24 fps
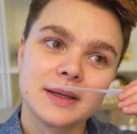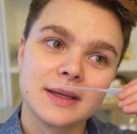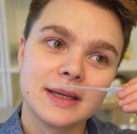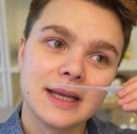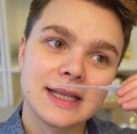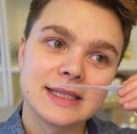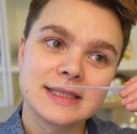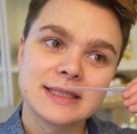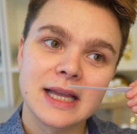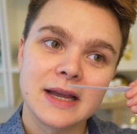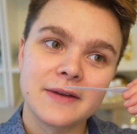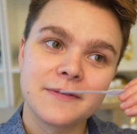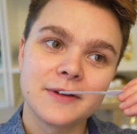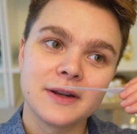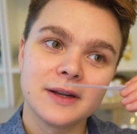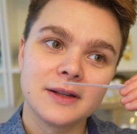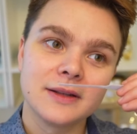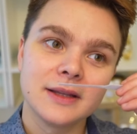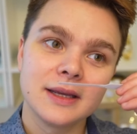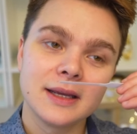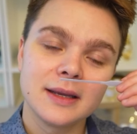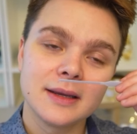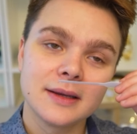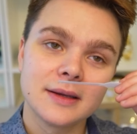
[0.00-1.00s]
it's
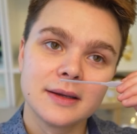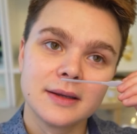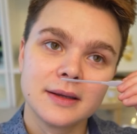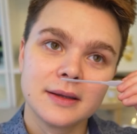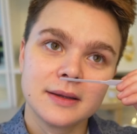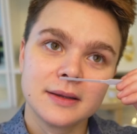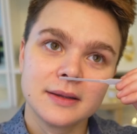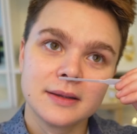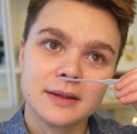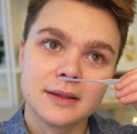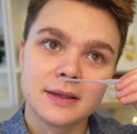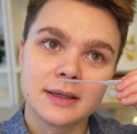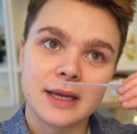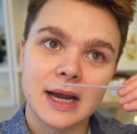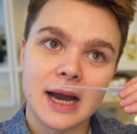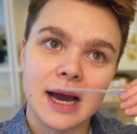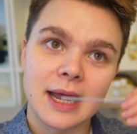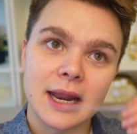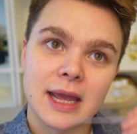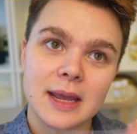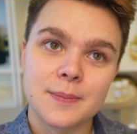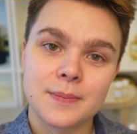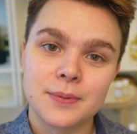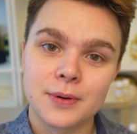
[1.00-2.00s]
definitely
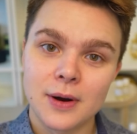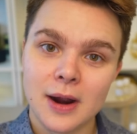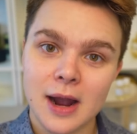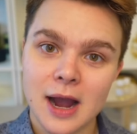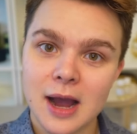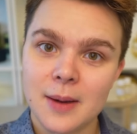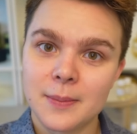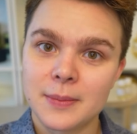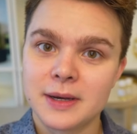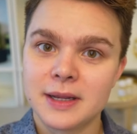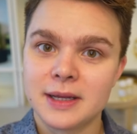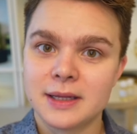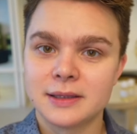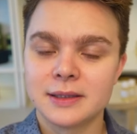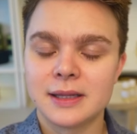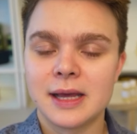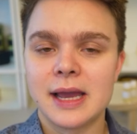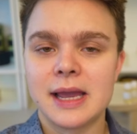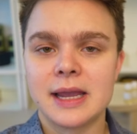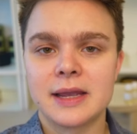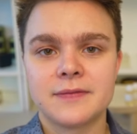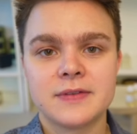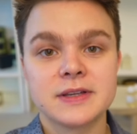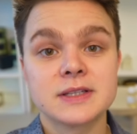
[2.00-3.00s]
got a prominent,
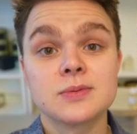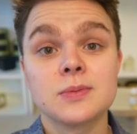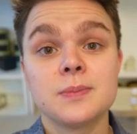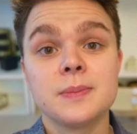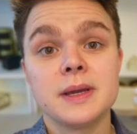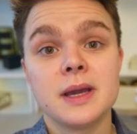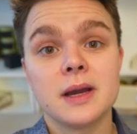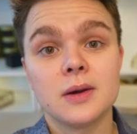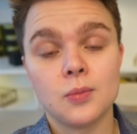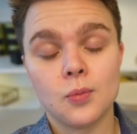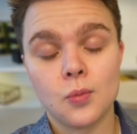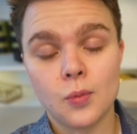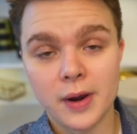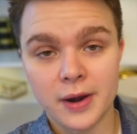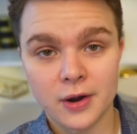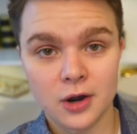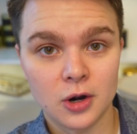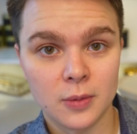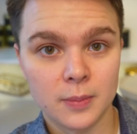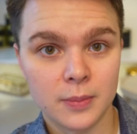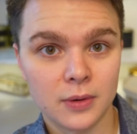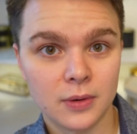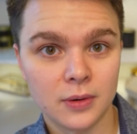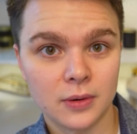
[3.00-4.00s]
like, this would be a
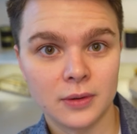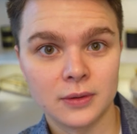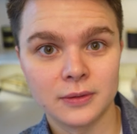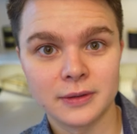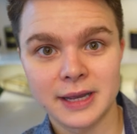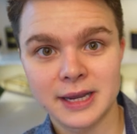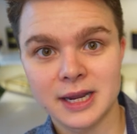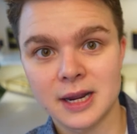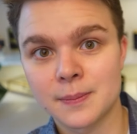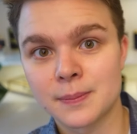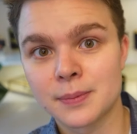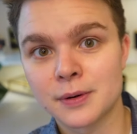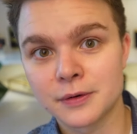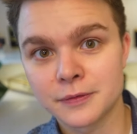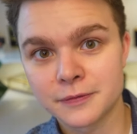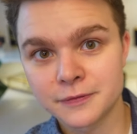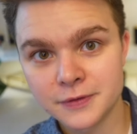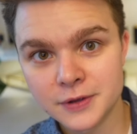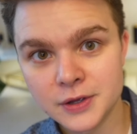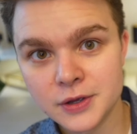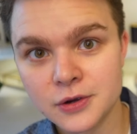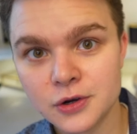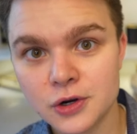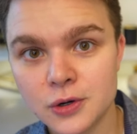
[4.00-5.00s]
wearable, like a
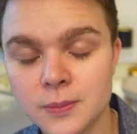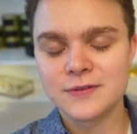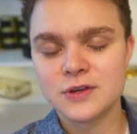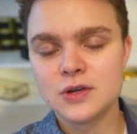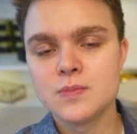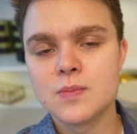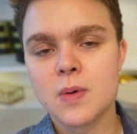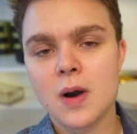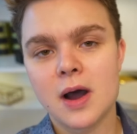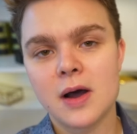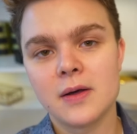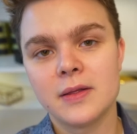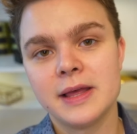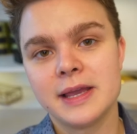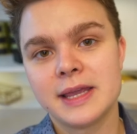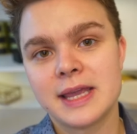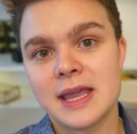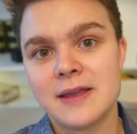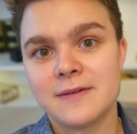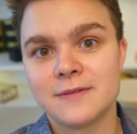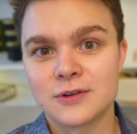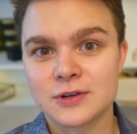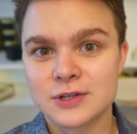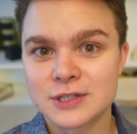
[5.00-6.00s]
perfume. If you bought like
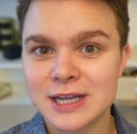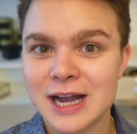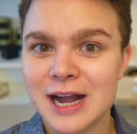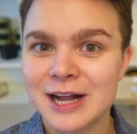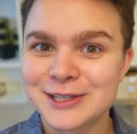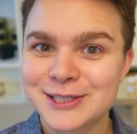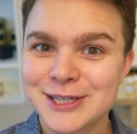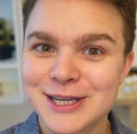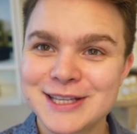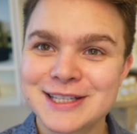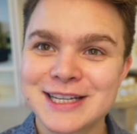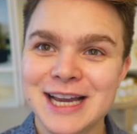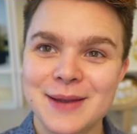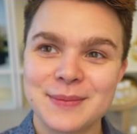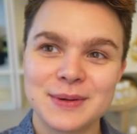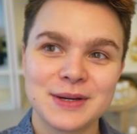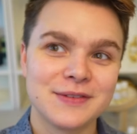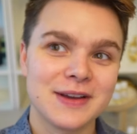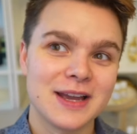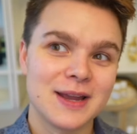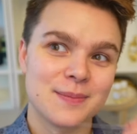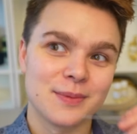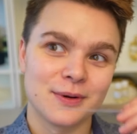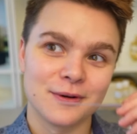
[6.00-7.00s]
a Versace type of
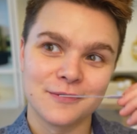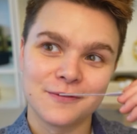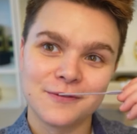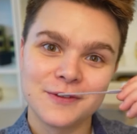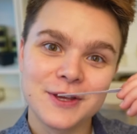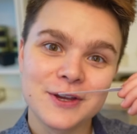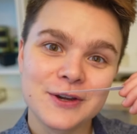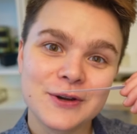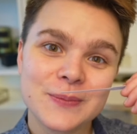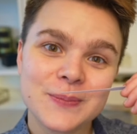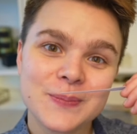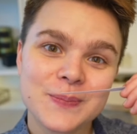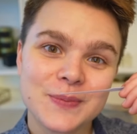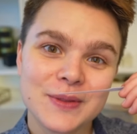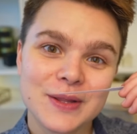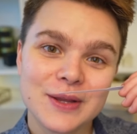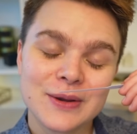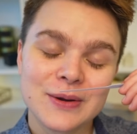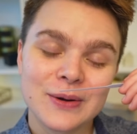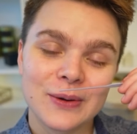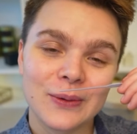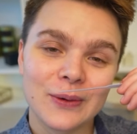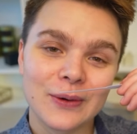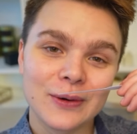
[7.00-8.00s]
a perfume,
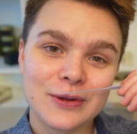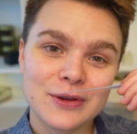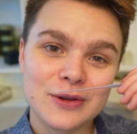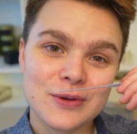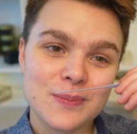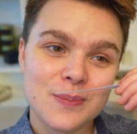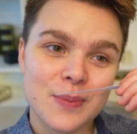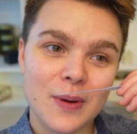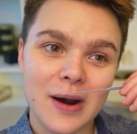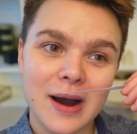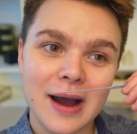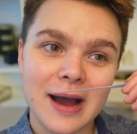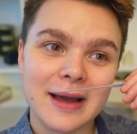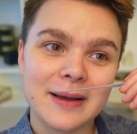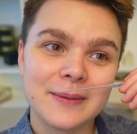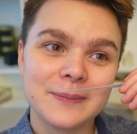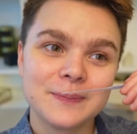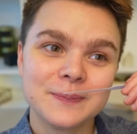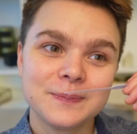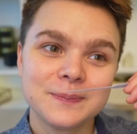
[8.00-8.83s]
or you bought